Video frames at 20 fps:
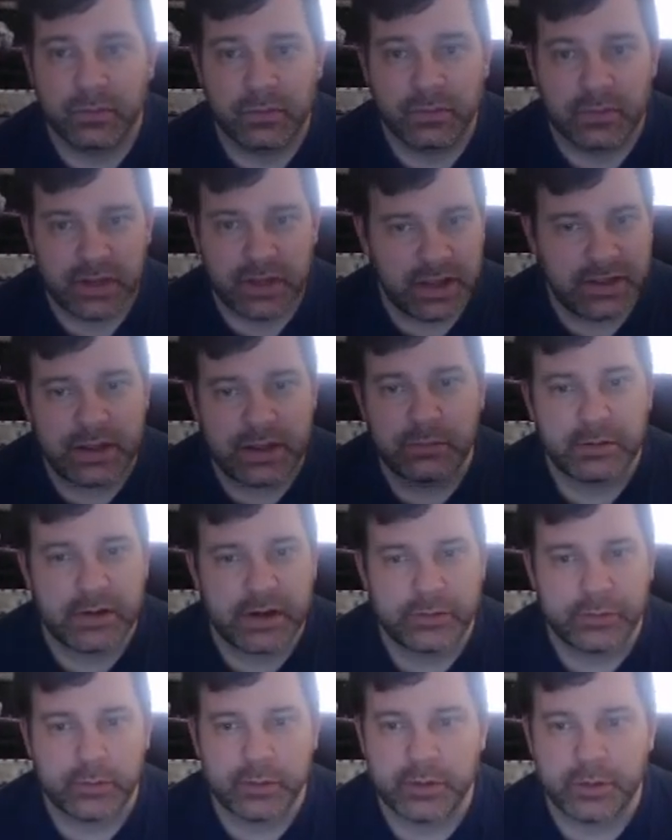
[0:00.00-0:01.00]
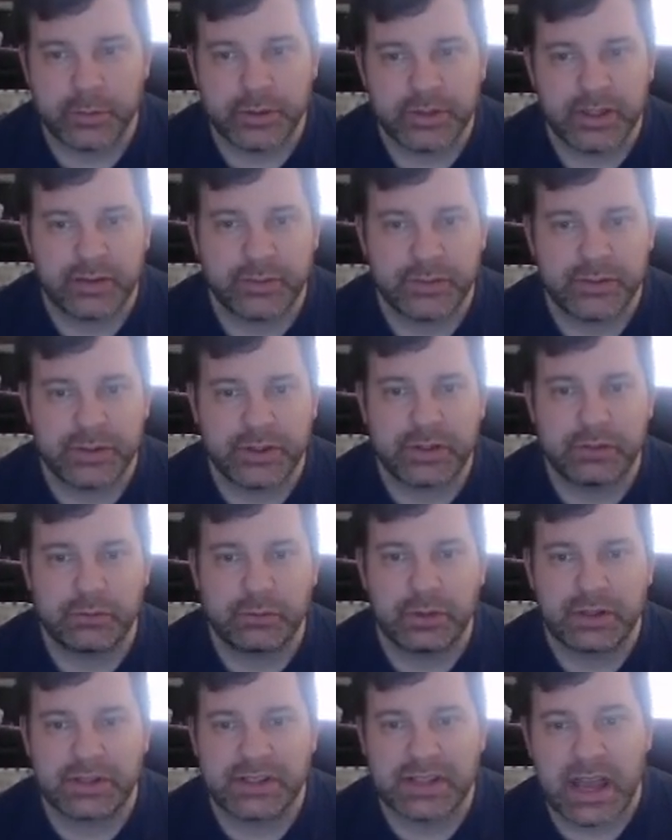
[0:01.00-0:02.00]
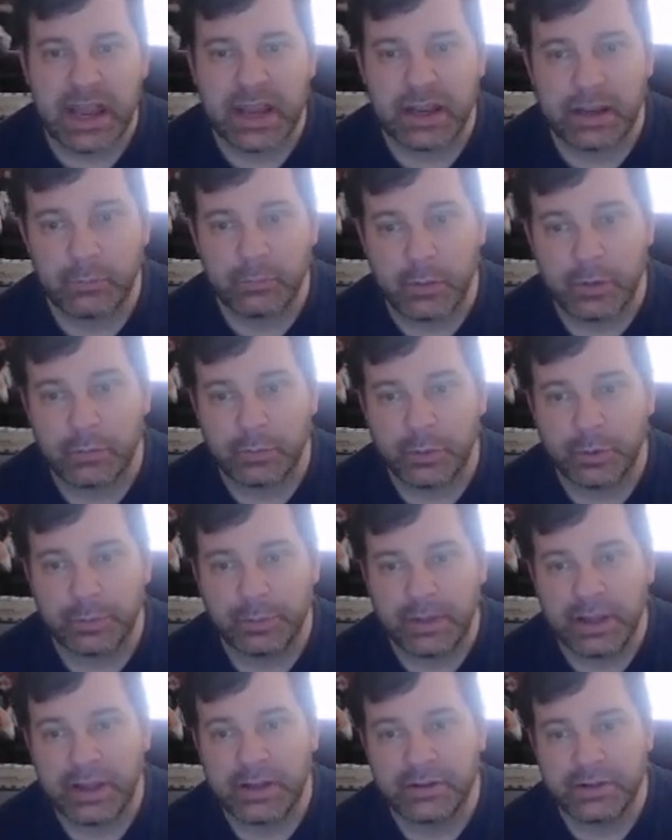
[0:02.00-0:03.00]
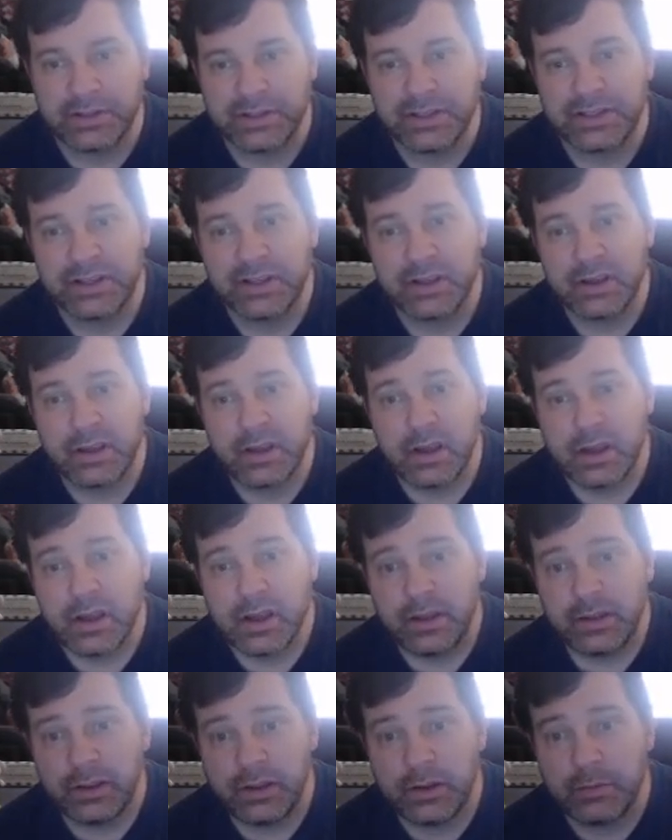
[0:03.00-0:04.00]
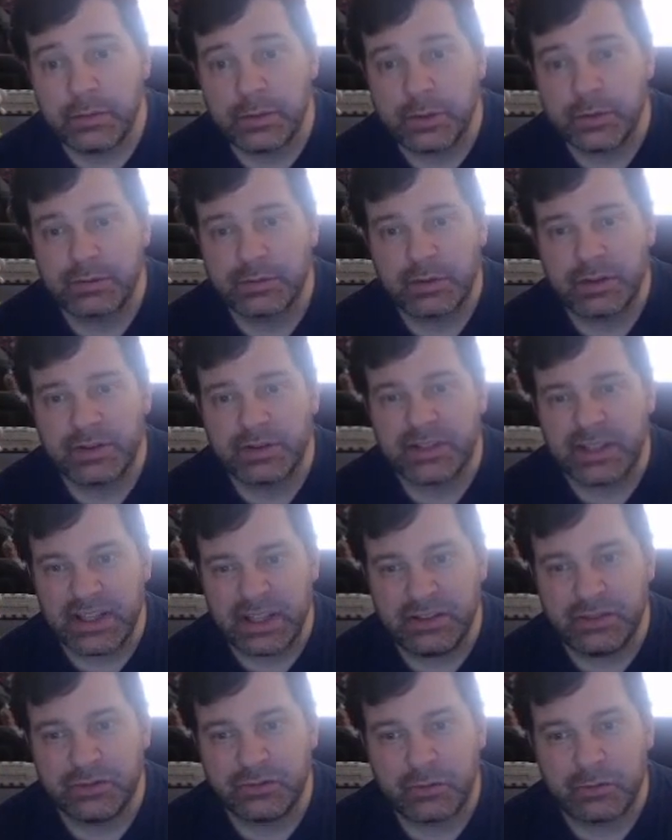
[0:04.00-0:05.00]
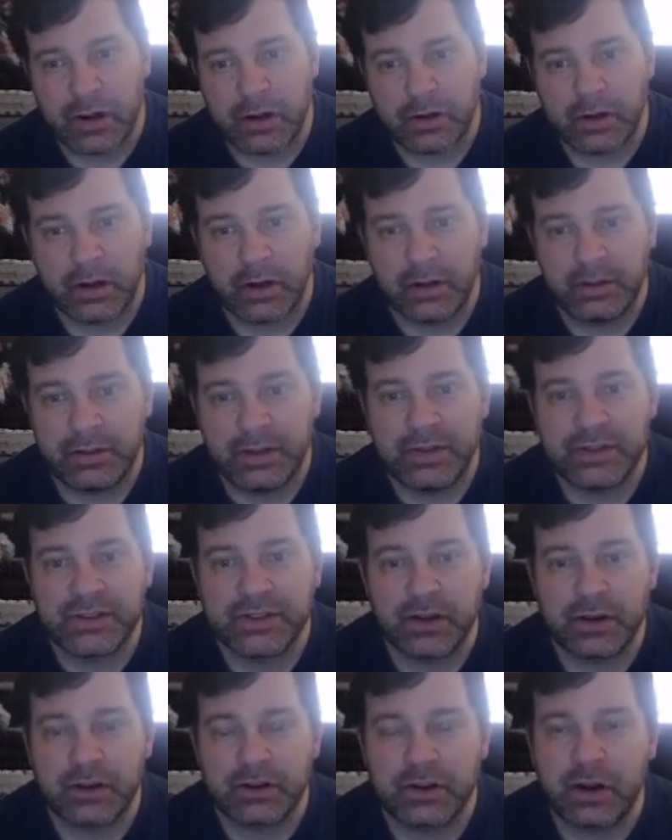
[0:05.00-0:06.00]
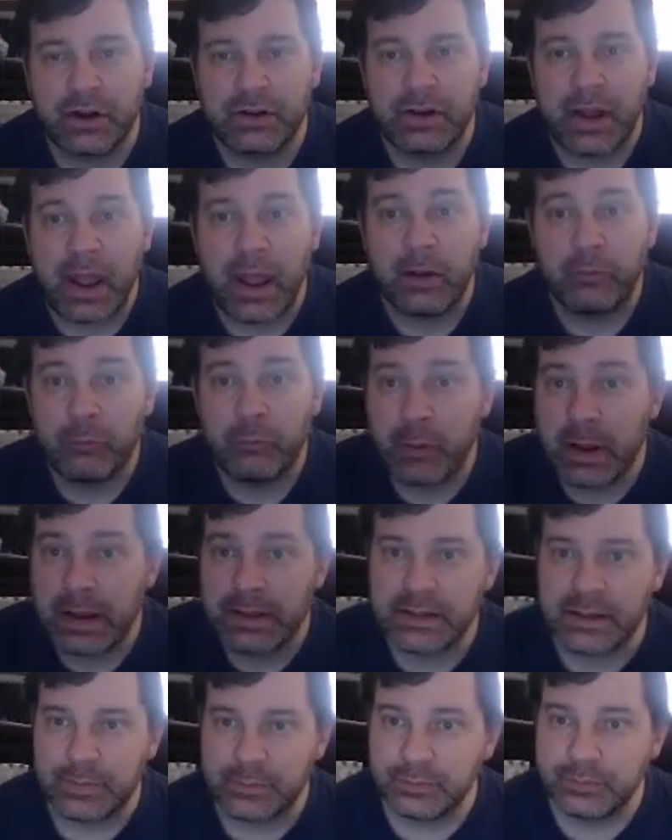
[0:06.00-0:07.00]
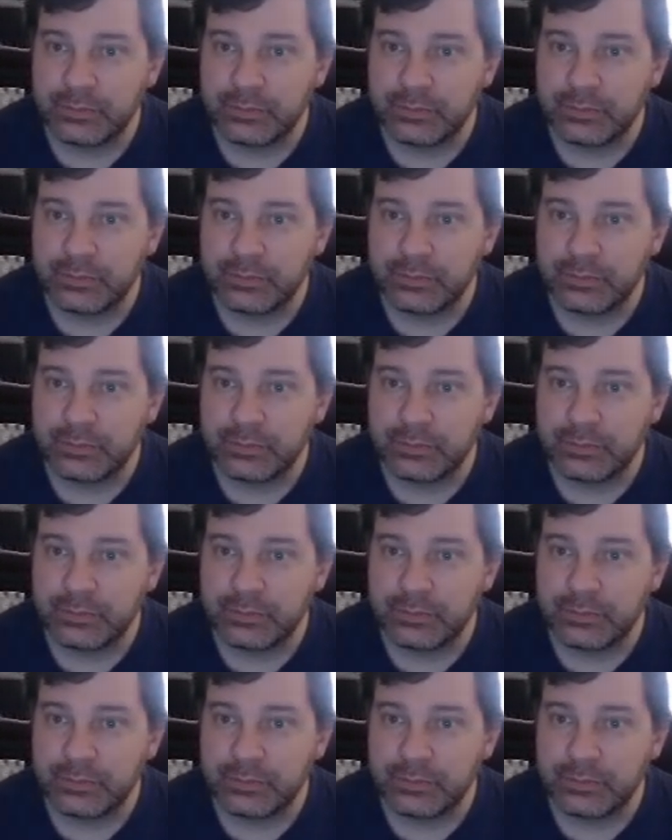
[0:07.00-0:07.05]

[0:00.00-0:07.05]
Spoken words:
And then whenever one or more devils you control attack one or more players, you and those players each draw a card, then discard a card at random.